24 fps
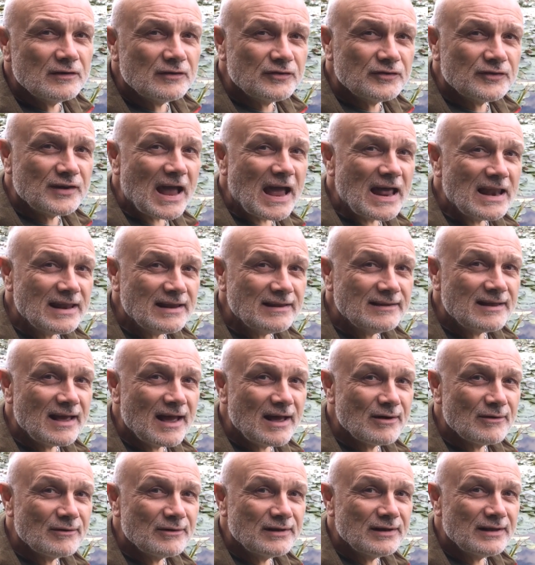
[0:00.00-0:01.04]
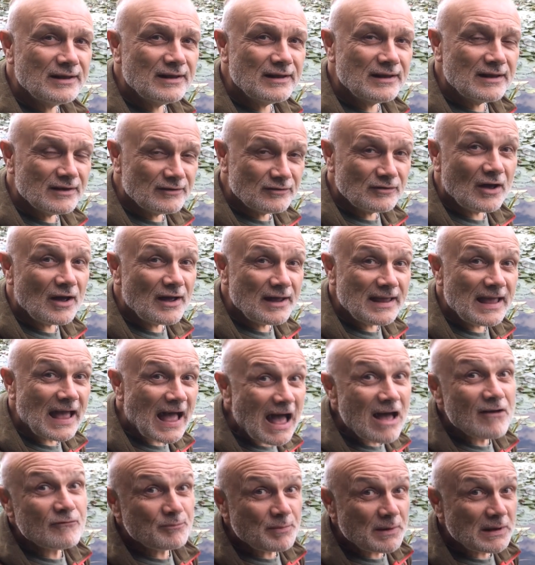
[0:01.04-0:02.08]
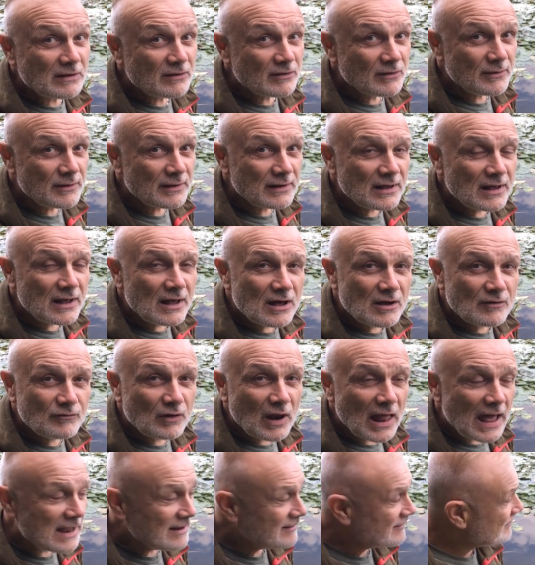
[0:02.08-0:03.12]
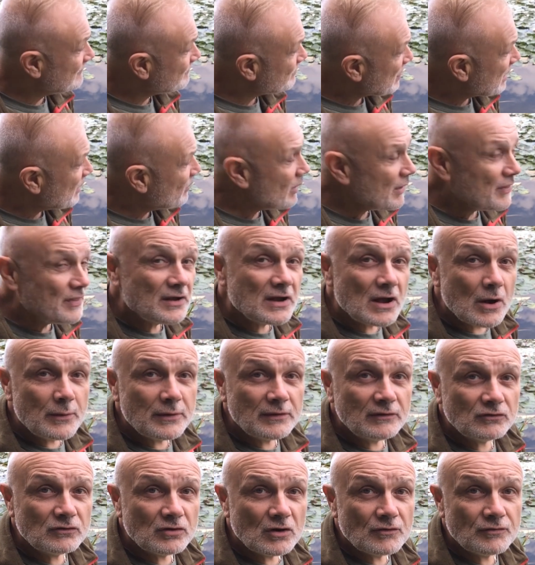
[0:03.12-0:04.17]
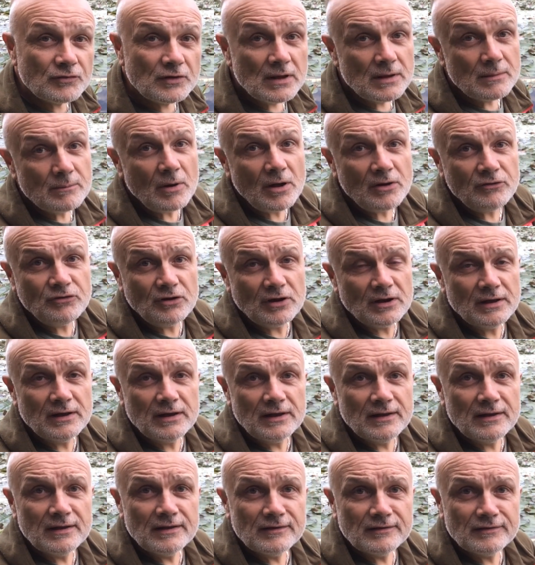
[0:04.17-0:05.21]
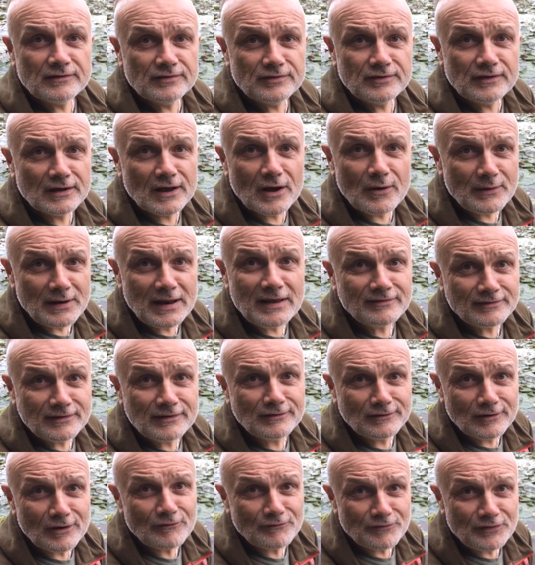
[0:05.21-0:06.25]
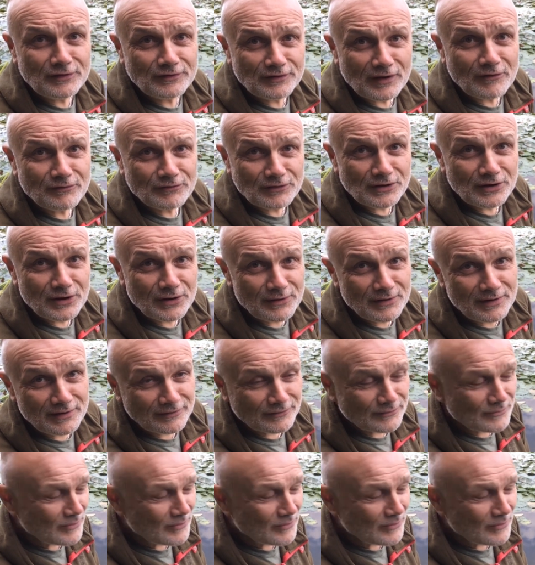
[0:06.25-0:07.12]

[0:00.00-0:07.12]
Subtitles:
scaling down as I have been doing of late when the going's tough. Mind you, the going isn't tough this afternoon, it's